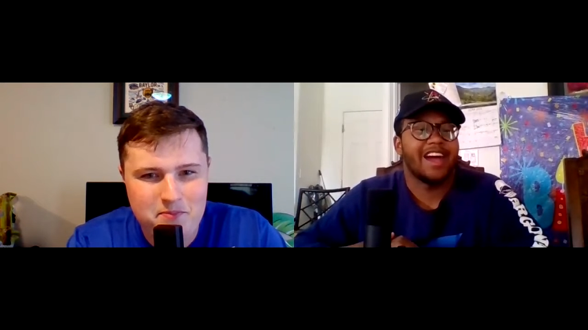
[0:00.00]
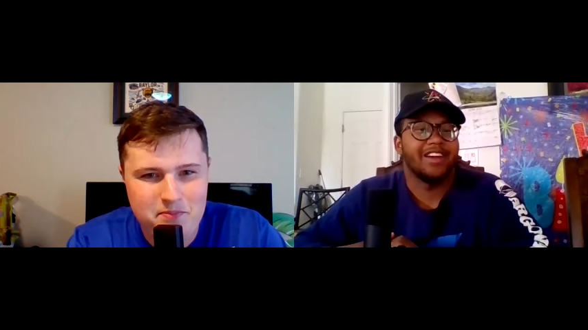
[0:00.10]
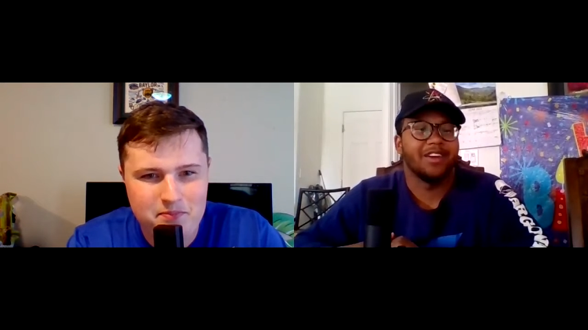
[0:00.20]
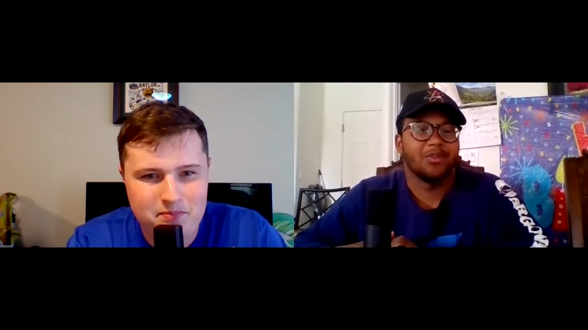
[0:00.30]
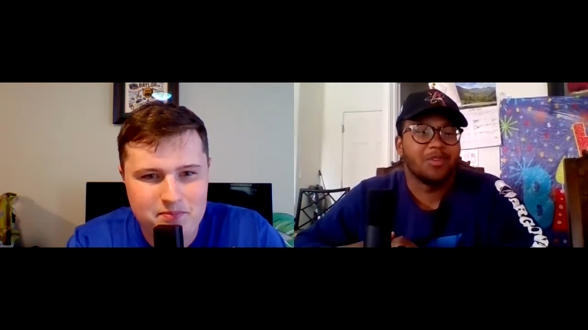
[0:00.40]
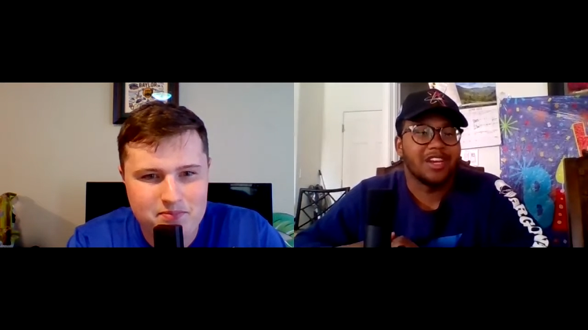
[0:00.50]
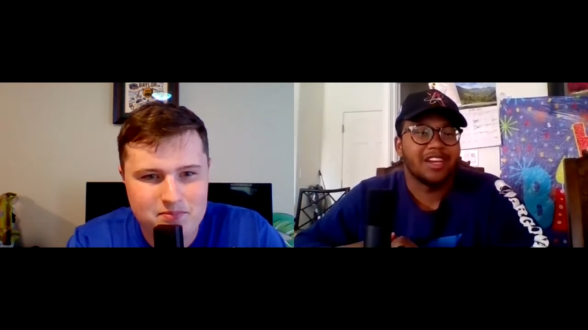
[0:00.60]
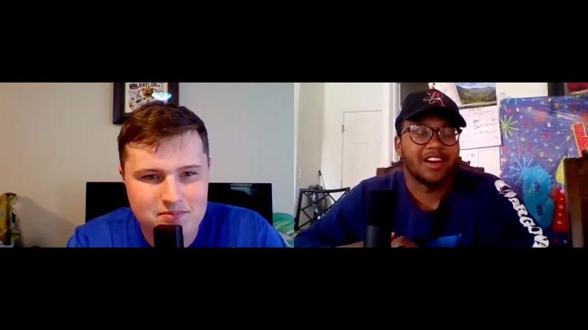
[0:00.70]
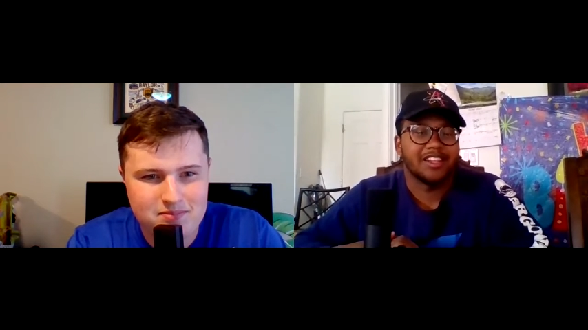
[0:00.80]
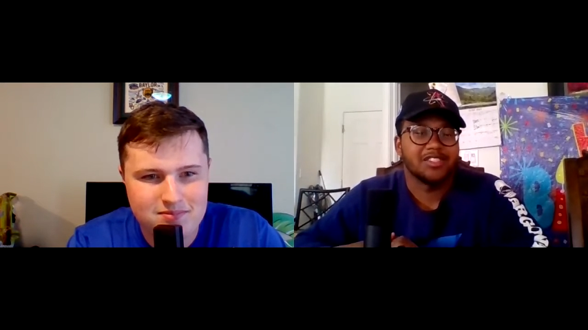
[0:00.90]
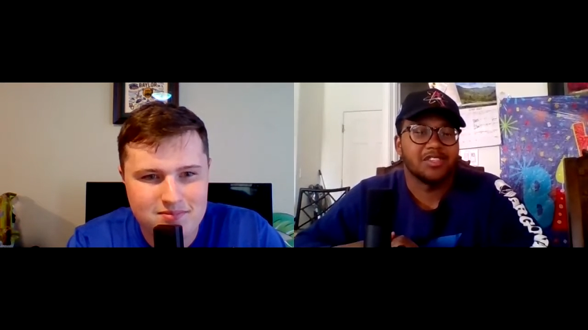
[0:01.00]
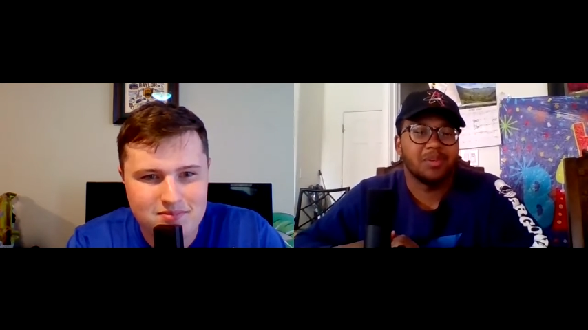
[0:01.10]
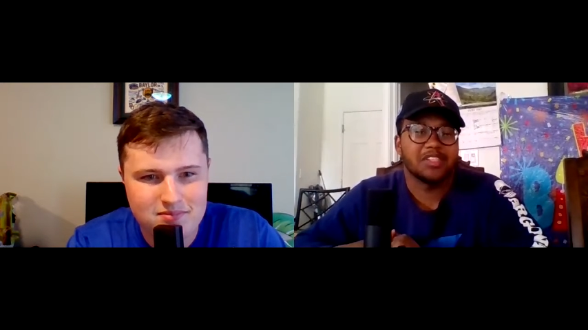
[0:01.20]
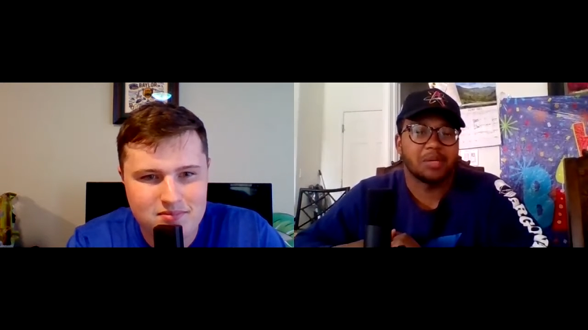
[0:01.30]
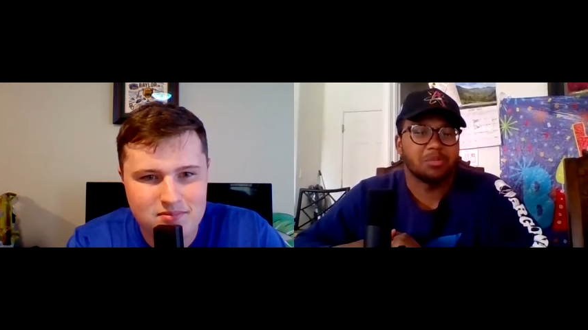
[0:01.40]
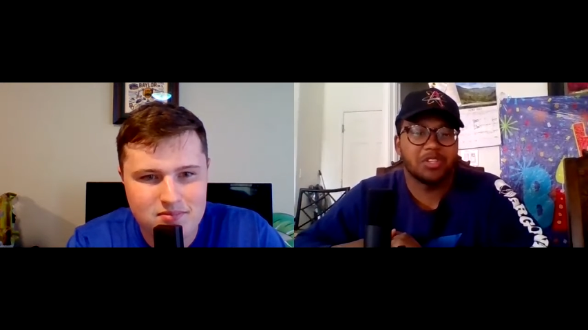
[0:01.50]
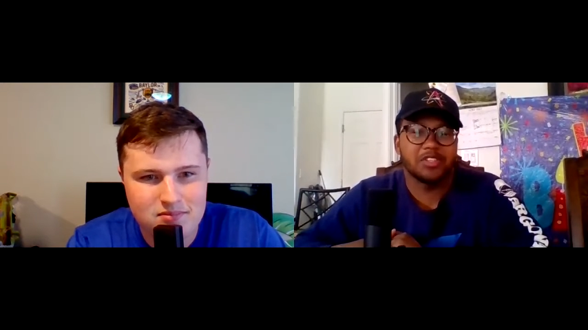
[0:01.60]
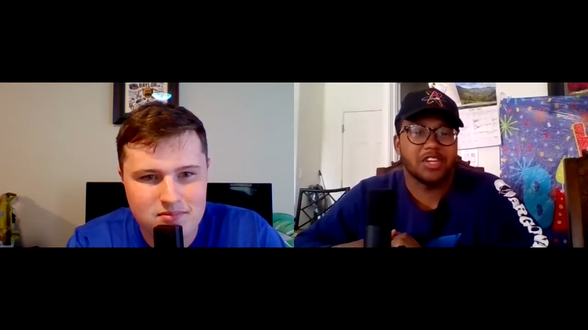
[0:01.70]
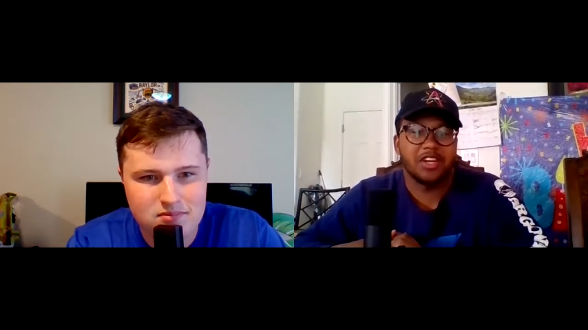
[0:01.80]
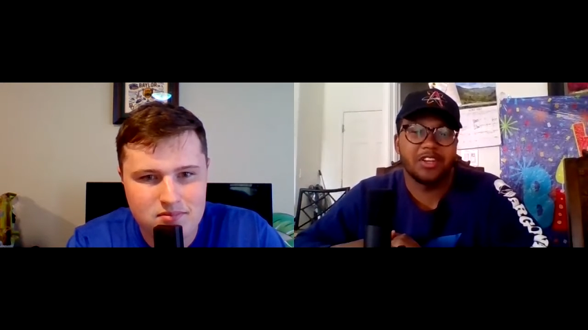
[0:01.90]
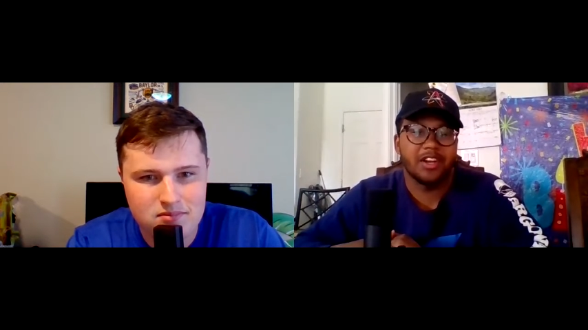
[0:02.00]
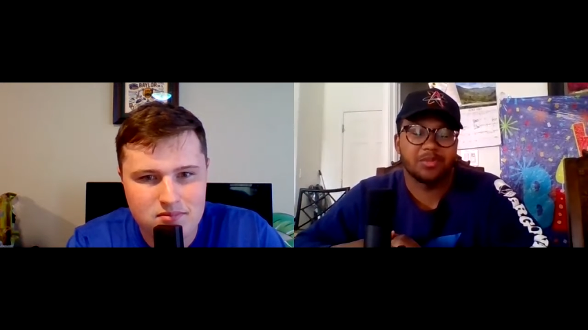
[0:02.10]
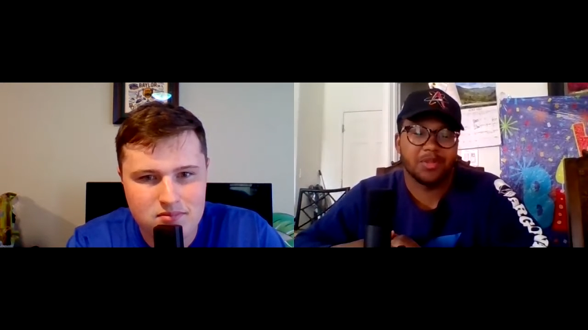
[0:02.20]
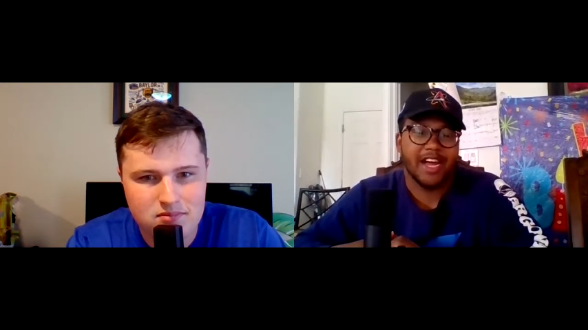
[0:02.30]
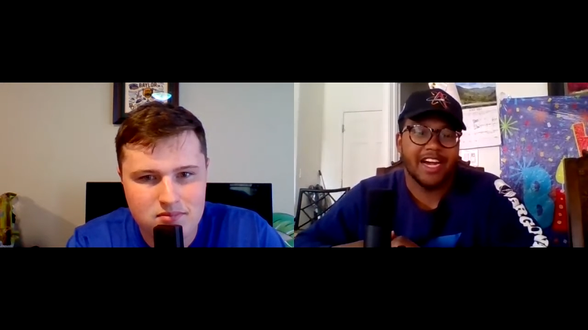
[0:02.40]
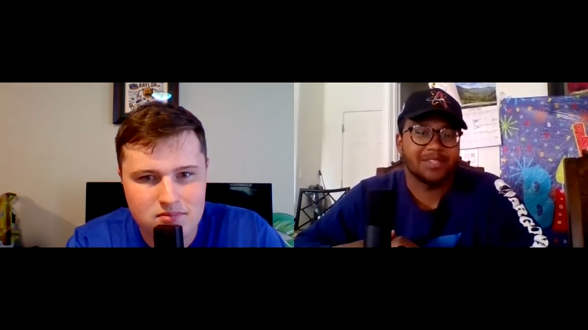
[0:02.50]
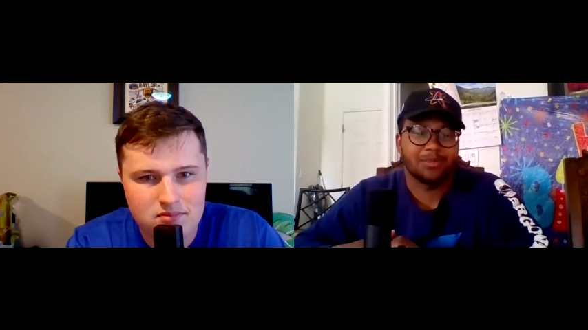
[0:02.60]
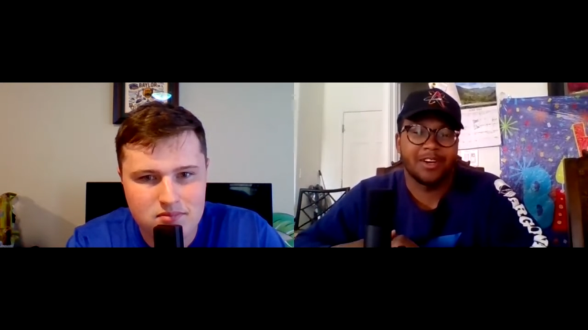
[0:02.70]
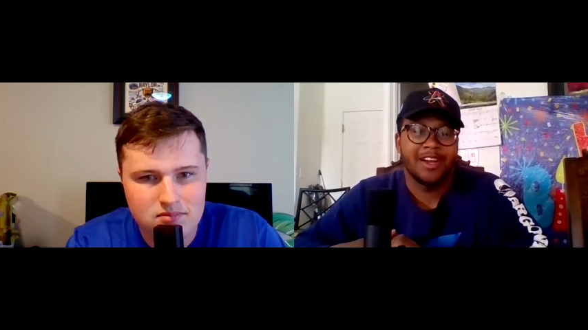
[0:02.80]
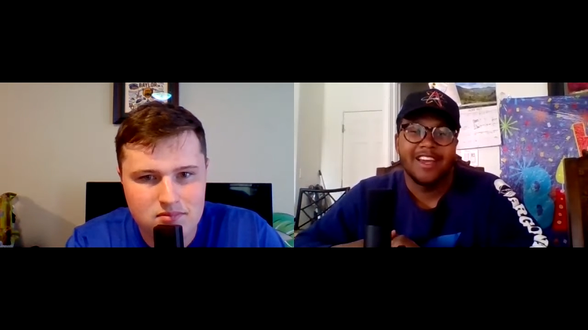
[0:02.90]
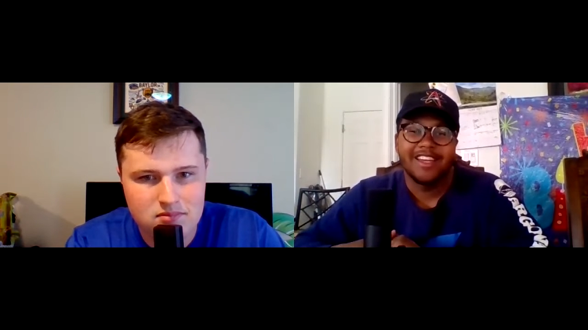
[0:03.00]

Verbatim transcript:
Speaker 1: I agree honestly because I'm sure there's other years where the highs where